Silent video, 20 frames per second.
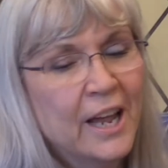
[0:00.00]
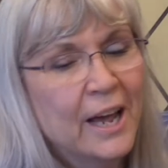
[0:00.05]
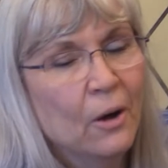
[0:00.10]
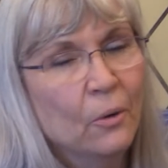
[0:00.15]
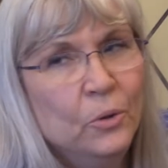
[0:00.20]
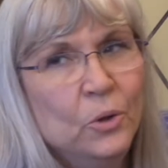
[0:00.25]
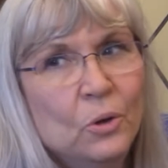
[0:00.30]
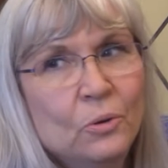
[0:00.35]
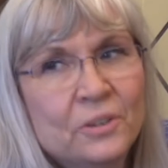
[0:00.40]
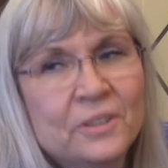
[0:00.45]

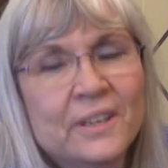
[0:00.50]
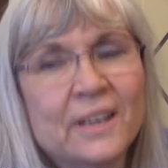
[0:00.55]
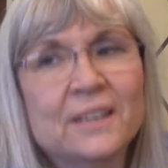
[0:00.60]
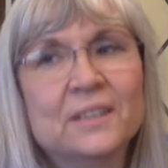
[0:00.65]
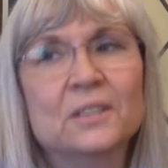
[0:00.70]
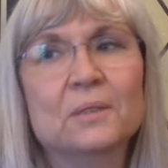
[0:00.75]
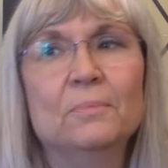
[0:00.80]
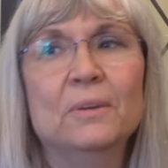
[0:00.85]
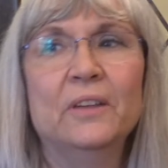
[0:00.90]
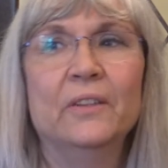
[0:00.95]
Now, you
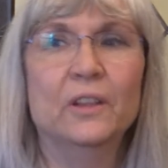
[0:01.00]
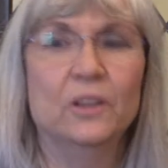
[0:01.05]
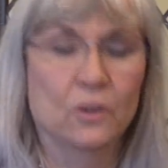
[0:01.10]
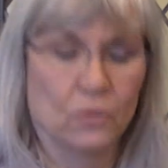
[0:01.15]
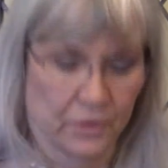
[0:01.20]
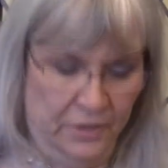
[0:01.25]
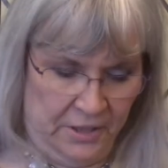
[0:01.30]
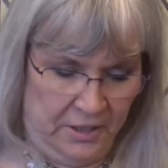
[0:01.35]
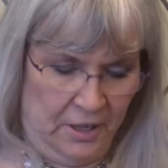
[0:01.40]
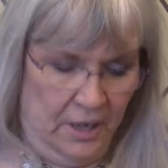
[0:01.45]
said to me that
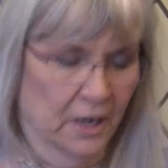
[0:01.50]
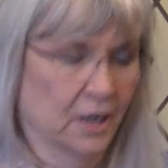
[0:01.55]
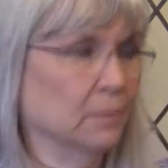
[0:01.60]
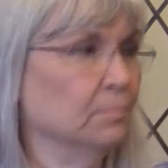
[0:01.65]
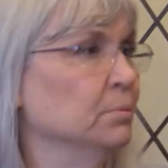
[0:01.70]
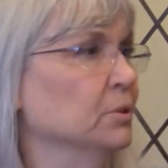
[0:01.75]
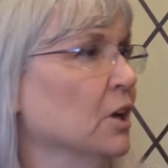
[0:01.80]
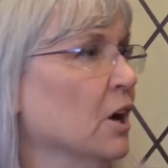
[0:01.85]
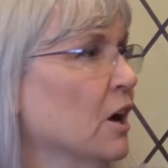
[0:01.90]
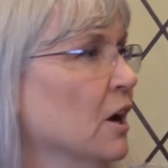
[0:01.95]
you had started
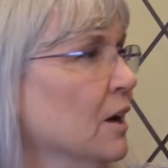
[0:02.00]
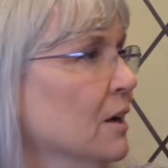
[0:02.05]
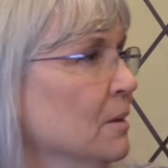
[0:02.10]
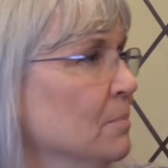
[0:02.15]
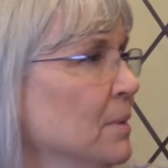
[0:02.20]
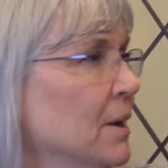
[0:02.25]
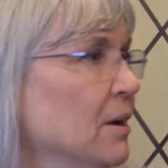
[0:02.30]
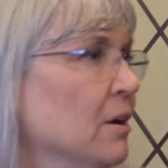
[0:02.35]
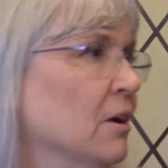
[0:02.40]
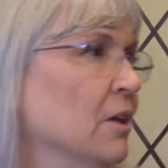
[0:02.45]
a blog
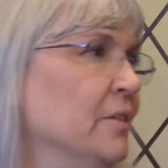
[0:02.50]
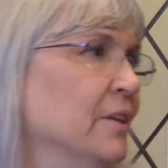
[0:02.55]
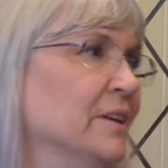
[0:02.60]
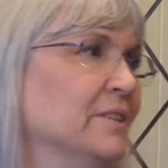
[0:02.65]
about all this.